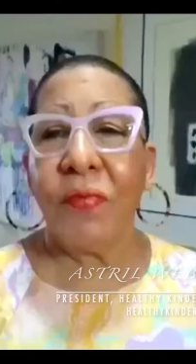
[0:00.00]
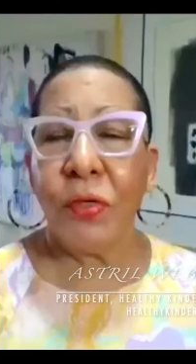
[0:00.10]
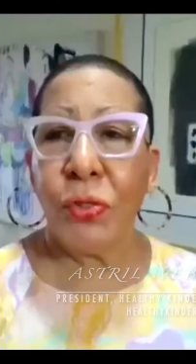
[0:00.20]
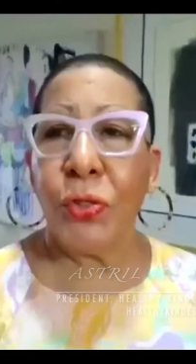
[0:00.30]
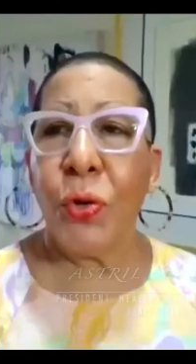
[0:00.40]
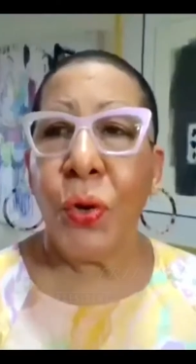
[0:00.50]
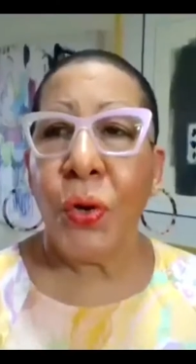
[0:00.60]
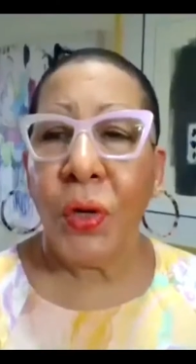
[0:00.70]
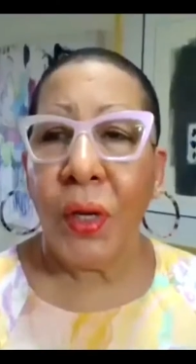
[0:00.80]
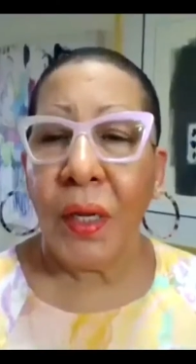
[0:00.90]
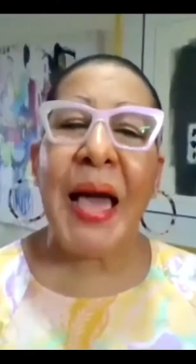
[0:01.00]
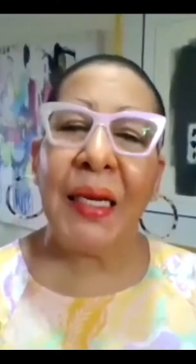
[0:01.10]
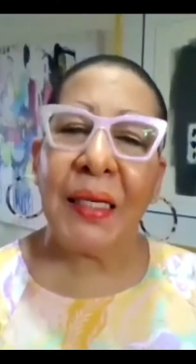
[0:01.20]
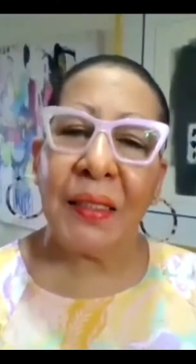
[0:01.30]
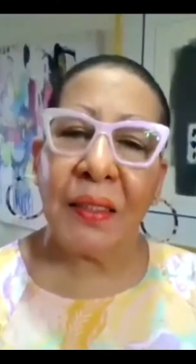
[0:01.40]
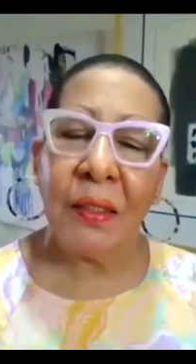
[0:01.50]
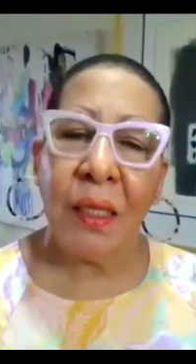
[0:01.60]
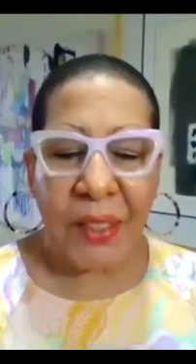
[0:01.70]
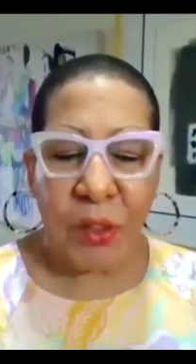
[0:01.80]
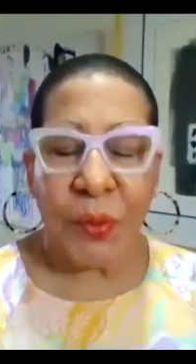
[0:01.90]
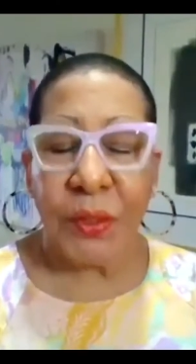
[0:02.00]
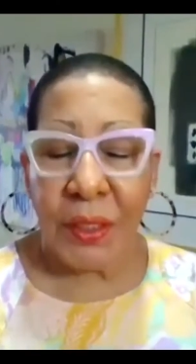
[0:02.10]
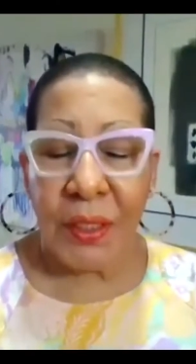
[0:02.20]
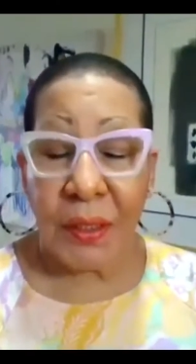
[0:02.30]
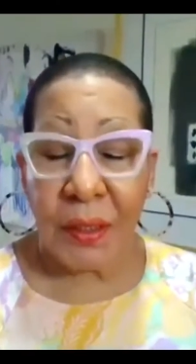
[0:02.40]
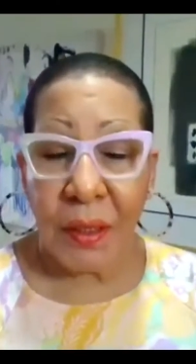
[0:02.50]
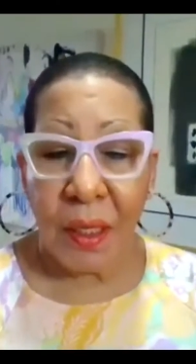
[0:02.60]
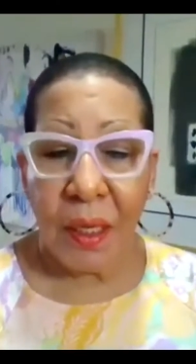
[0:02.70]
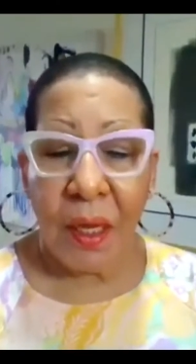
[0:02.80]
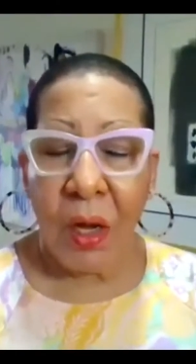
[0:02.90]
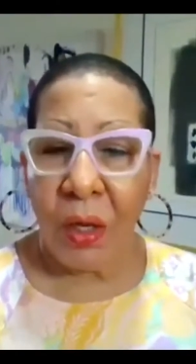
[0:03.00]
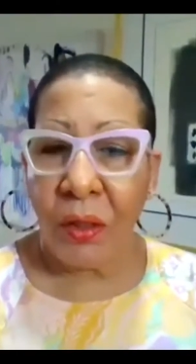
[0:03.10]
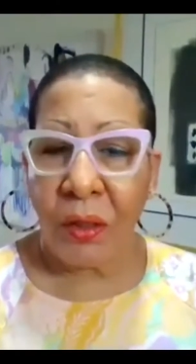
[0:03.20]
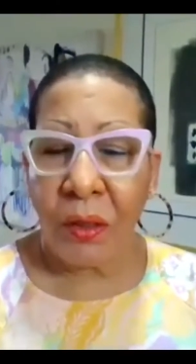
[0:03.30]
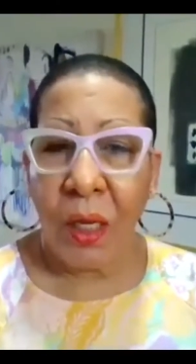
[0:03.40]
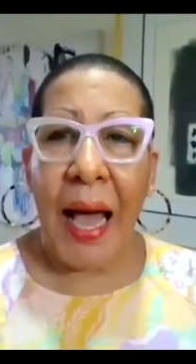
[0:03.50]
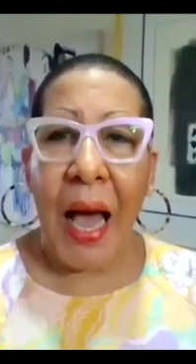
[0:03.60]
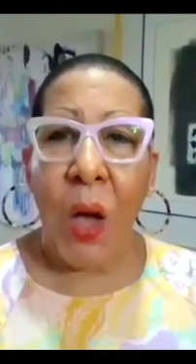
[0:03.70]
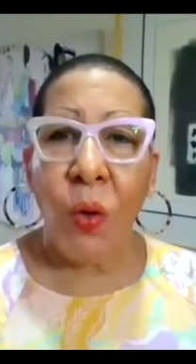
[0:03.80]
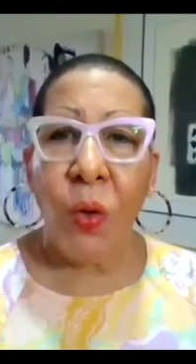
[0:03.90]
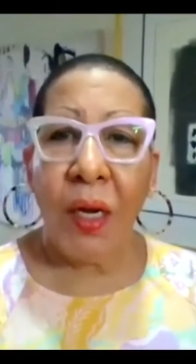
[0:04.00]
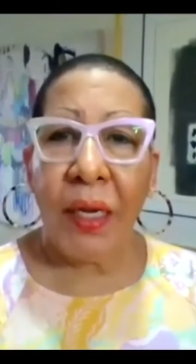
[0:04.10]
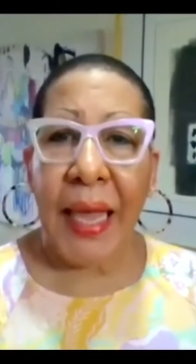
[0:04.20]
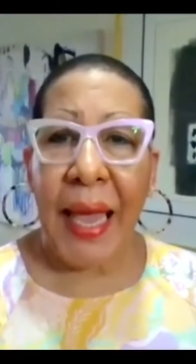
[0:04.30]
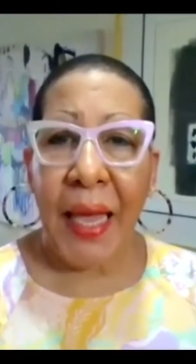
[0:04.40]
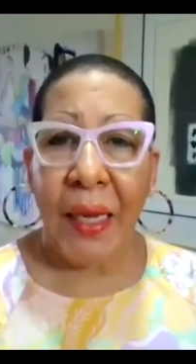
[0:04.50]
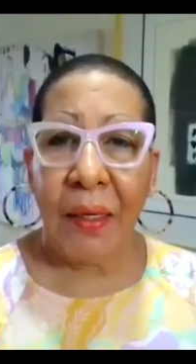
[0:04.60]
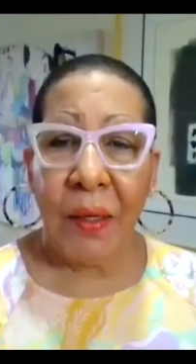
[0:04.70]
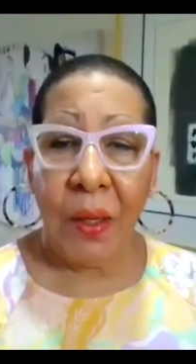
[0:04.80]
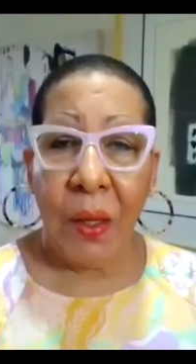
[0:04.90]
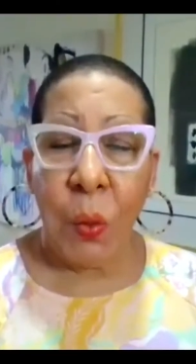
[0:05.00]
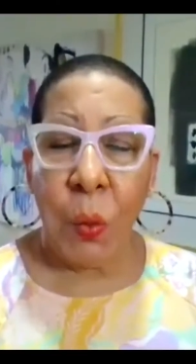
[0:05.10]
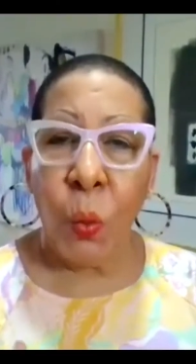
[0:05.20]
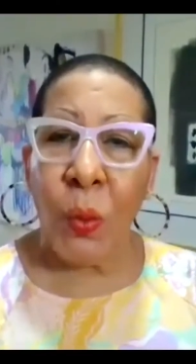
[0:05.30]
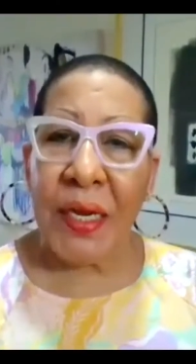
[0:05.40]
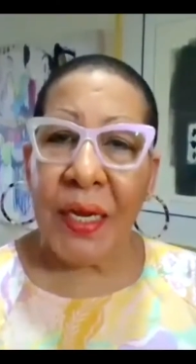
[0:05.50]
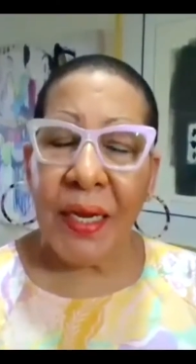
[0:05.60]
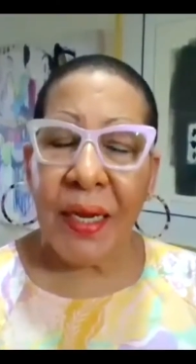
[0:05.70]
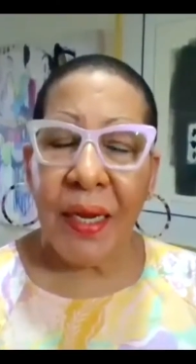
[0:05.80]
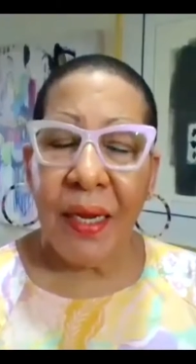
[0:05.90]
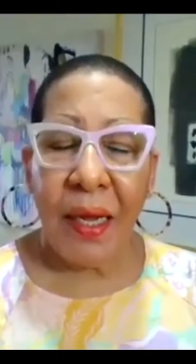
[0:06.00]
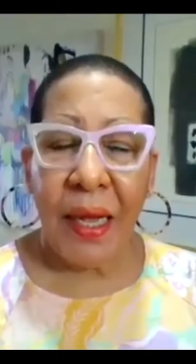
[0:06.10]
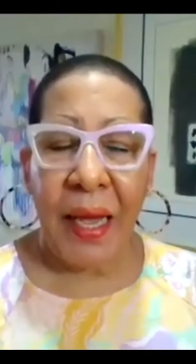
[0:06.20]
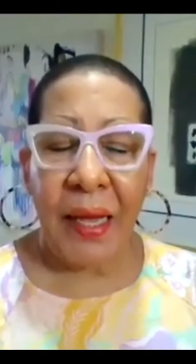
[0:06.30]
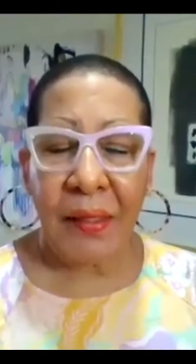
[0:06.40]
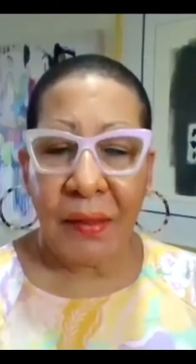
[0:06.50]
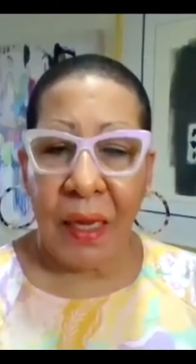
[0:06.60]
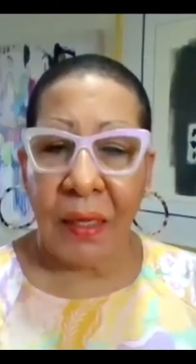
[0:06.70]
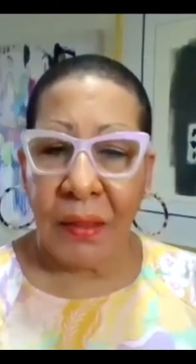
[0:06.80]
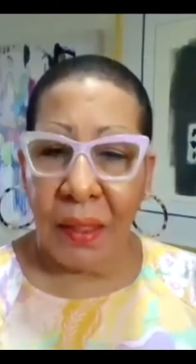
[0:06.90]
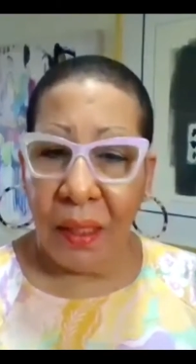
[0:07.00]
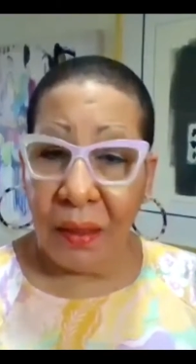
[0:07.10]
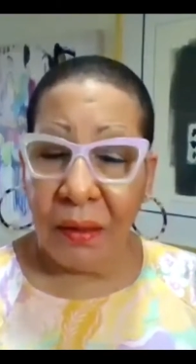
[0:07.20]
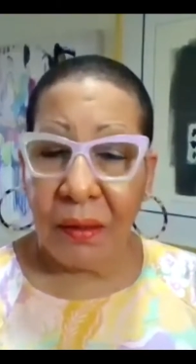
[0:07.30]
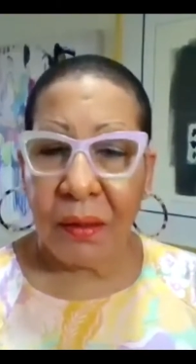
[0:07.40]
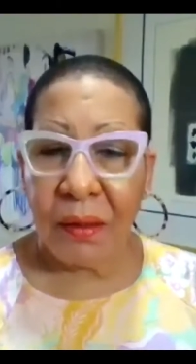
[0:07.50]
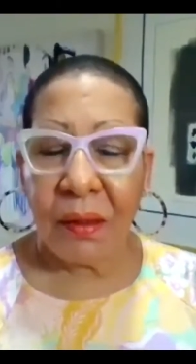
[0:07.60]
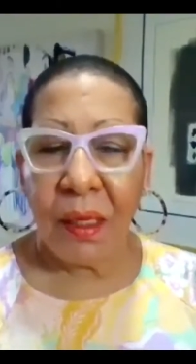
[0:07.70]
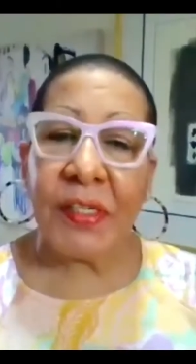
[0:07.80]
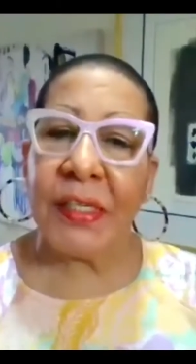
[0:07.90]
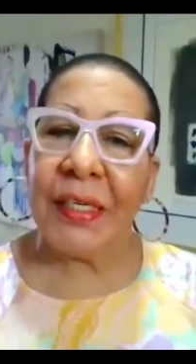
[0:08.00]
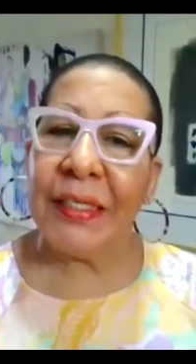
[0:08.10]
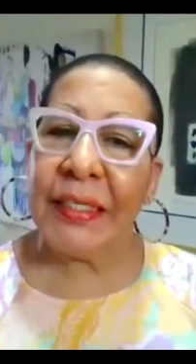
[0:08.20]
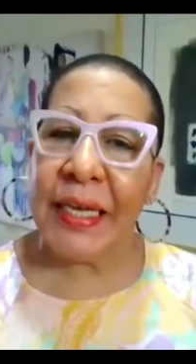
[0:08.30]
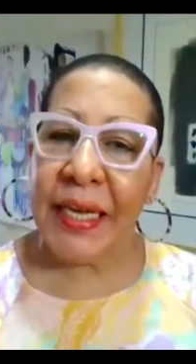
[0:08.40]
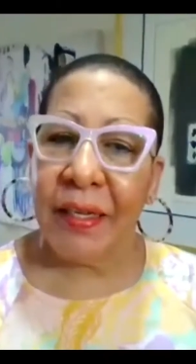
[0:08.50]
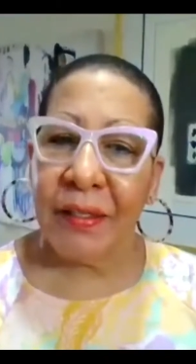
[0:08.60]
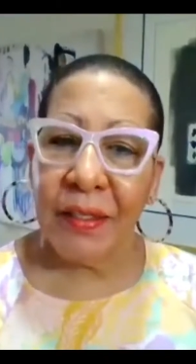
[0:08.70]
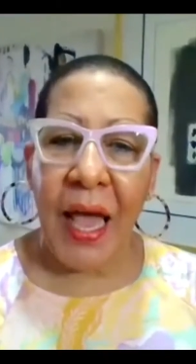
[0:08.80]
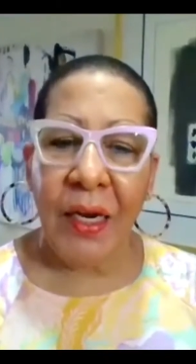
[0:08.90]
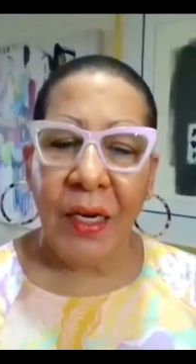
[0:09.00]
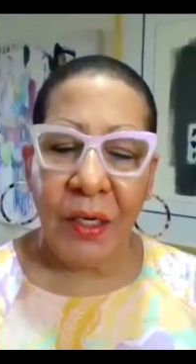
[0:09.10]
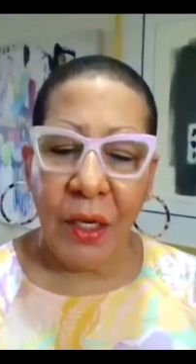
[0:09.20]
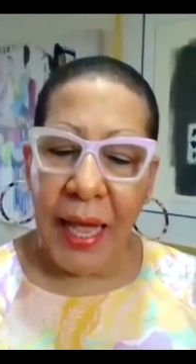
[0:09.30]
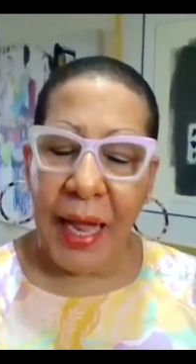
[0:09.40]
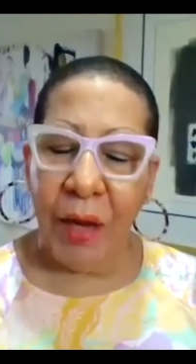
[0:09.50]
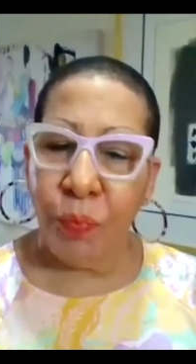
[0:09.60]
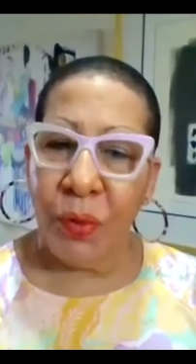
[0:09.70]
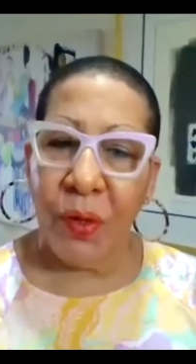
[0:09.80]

us your medical expertise on how can we as adults facilitate and help